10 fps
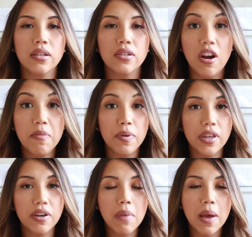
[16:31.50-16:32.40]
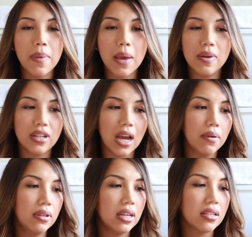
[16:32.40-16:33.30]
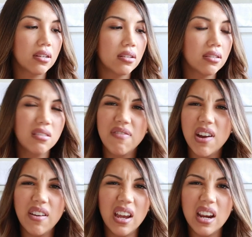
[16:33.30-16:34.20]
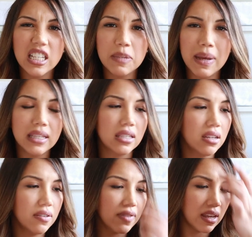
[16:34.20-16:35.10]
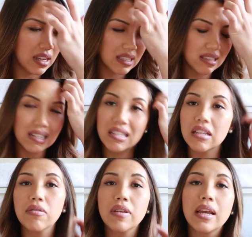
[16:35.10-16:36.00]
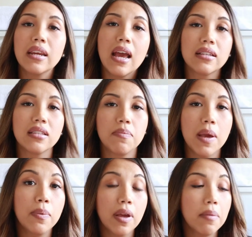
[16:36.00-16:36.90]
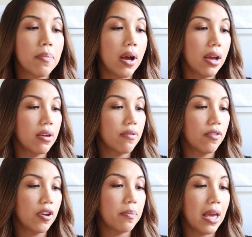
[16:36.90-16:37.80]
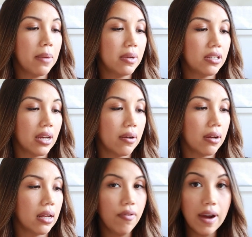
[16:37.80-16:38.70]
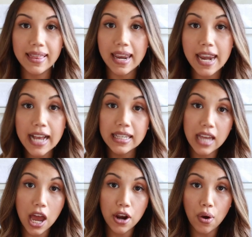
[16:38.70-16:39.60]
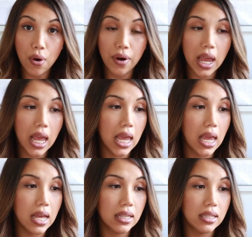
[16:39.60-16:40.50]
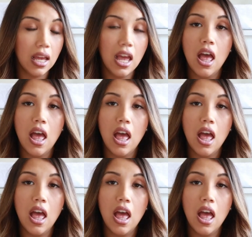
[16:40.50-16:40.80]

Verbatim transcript: so I put that on my baby shower list because they're very inexpensive, and it's just little knickknacks that people can buy you for your baby shower. All right, the next category category is